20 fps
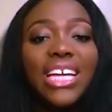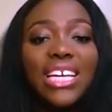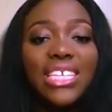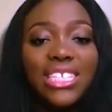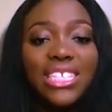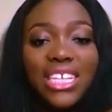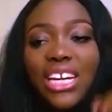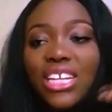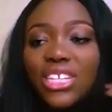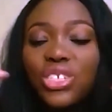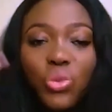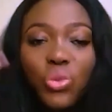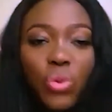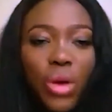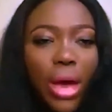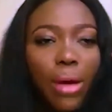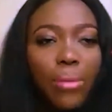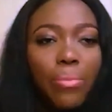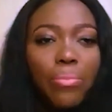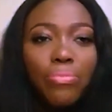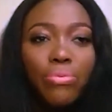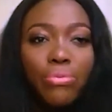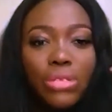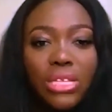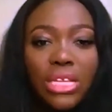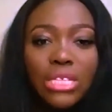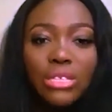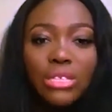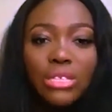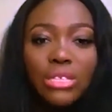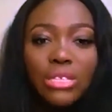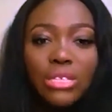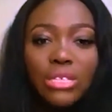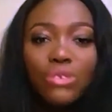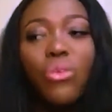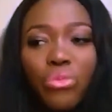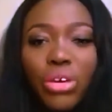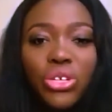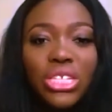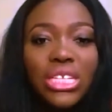It has changed the way I process
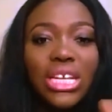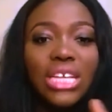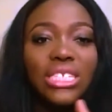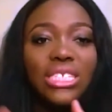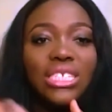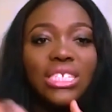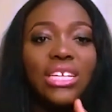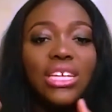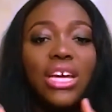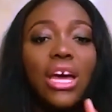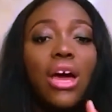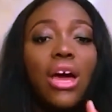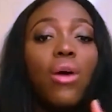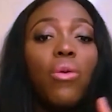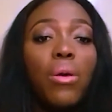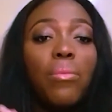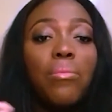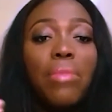information. It has changed.